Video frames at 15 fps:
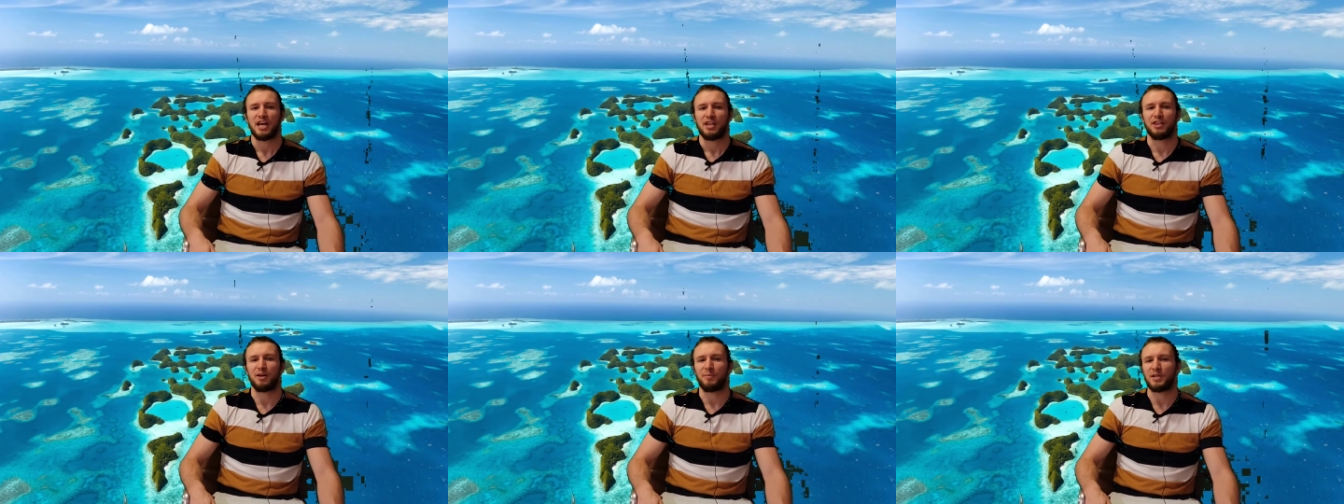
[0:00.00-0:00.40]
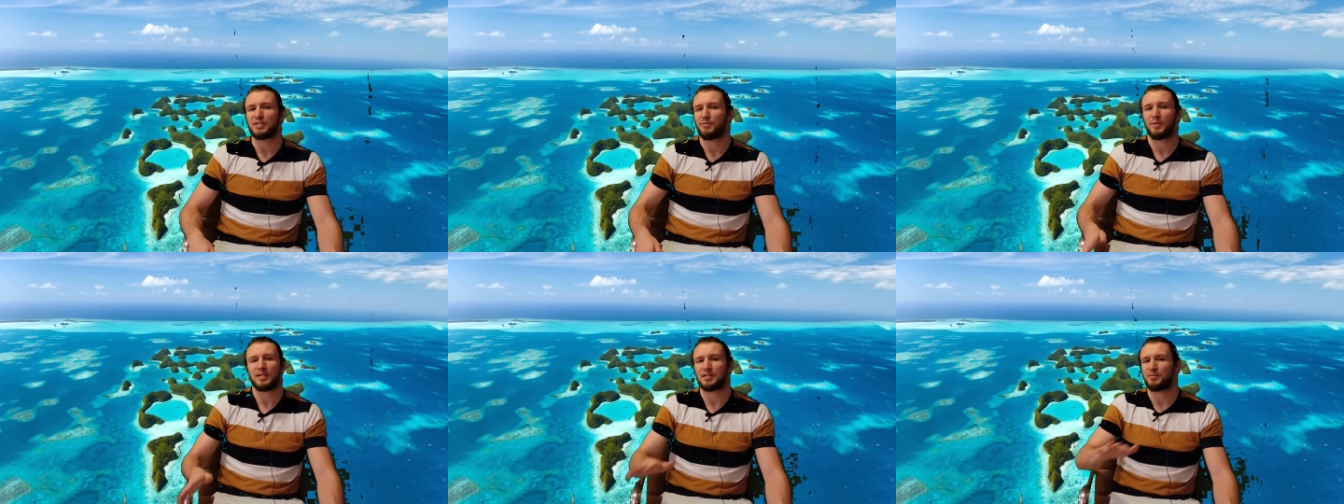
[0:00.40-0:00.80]
There must
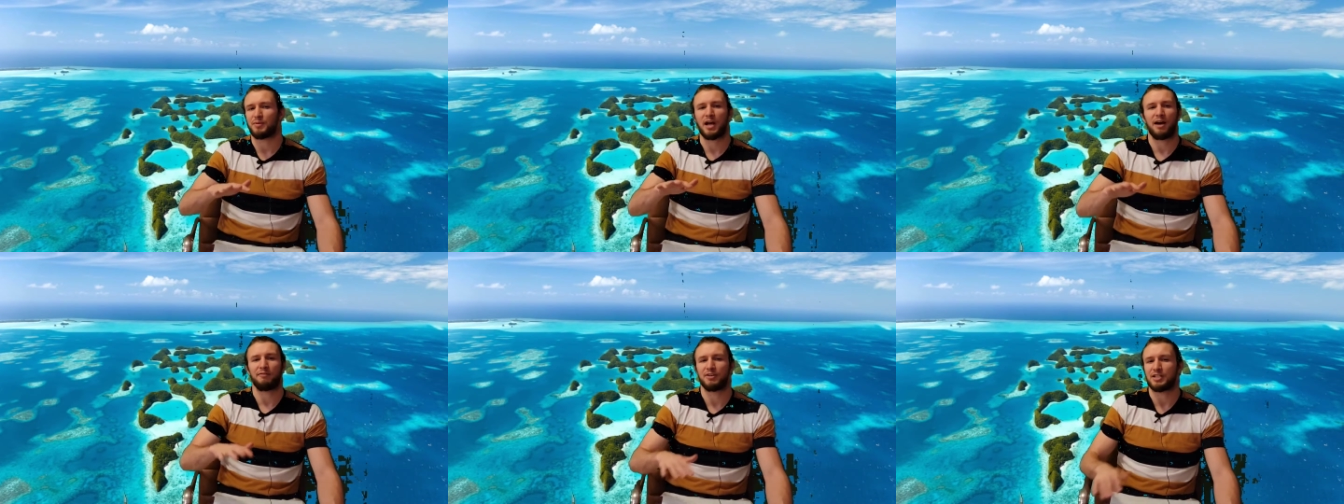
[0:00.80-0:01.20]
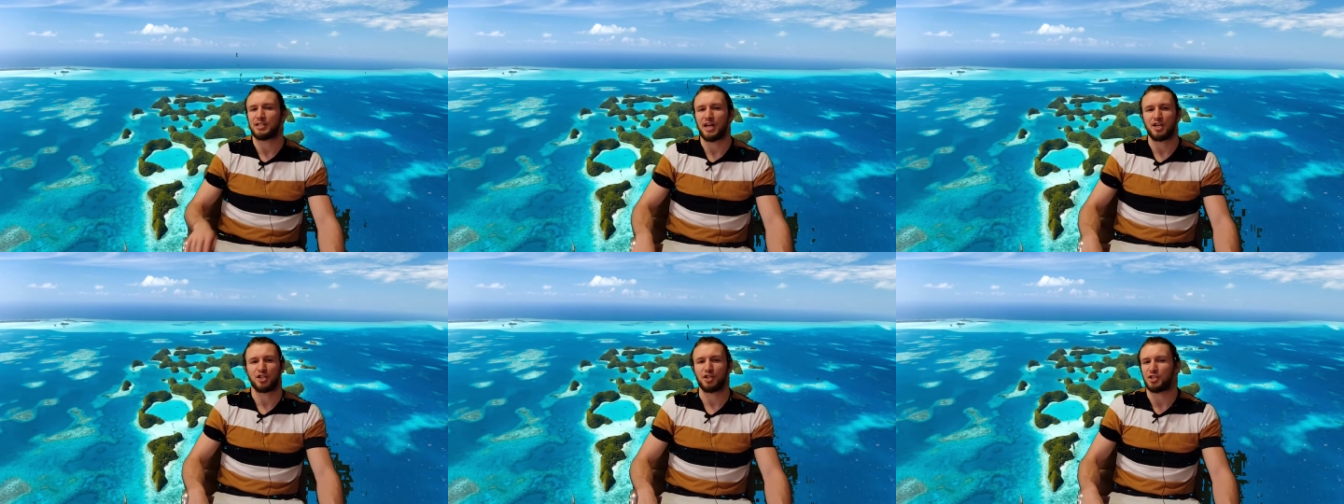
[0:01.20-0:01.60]
have been some
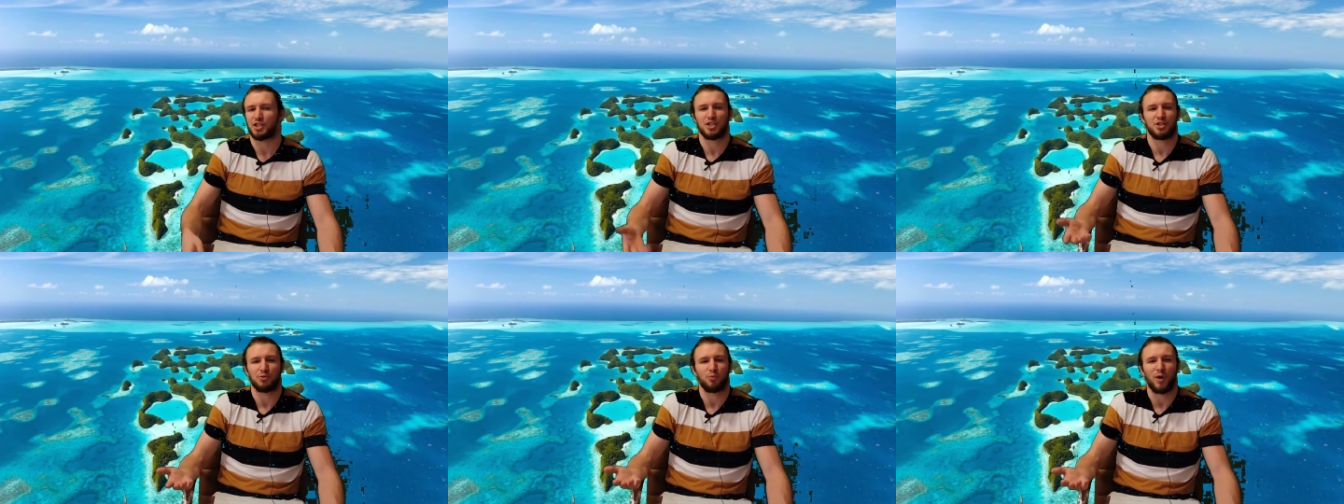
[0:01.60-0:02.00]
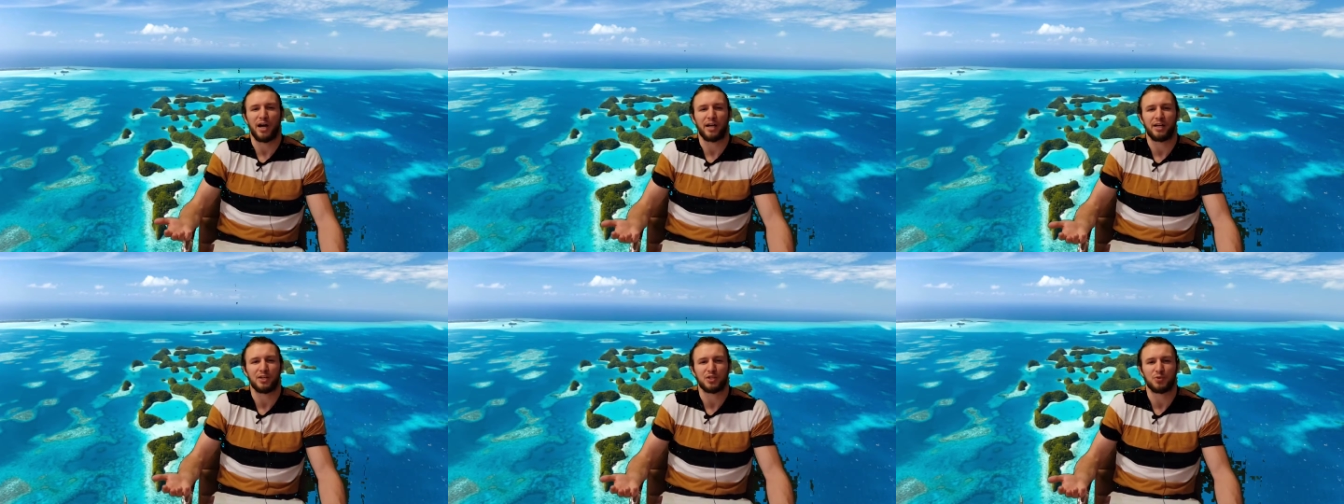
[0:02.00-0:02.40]
conversations, because
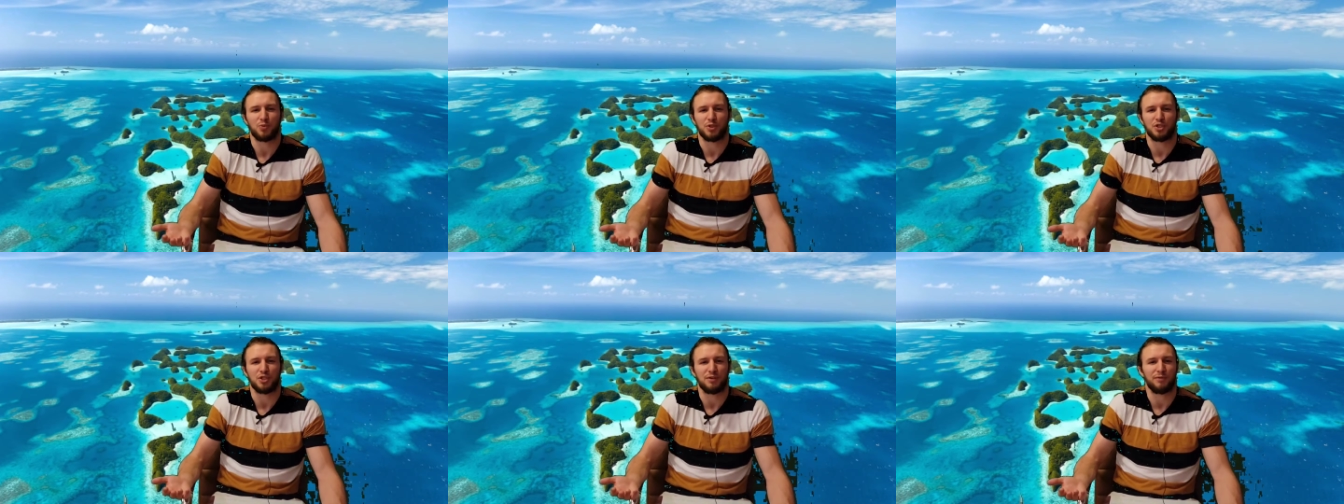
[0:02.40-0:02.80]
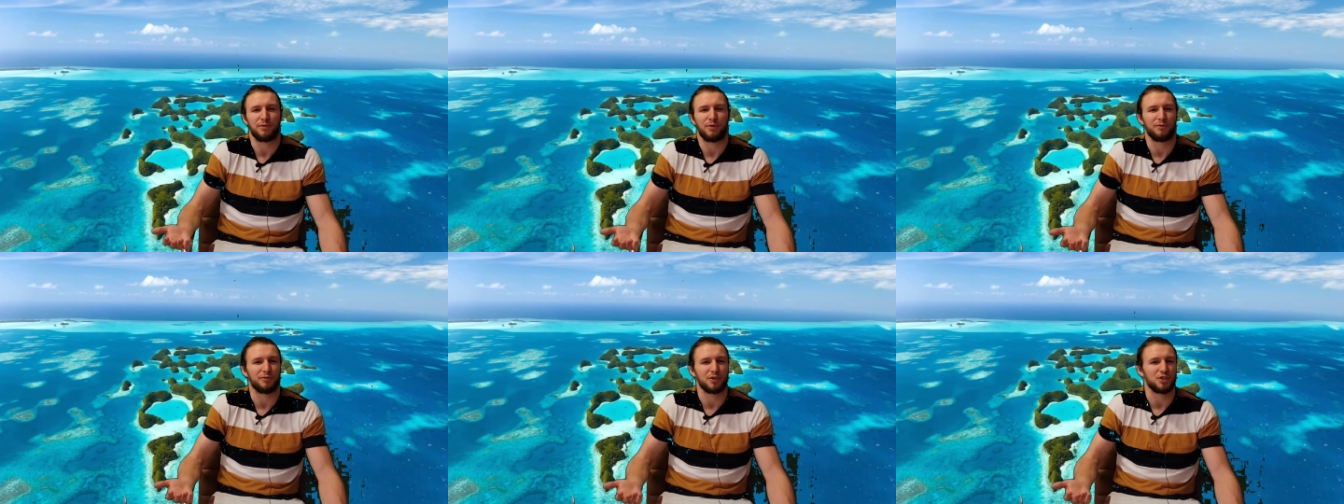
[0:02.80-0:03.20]
why else would she vote for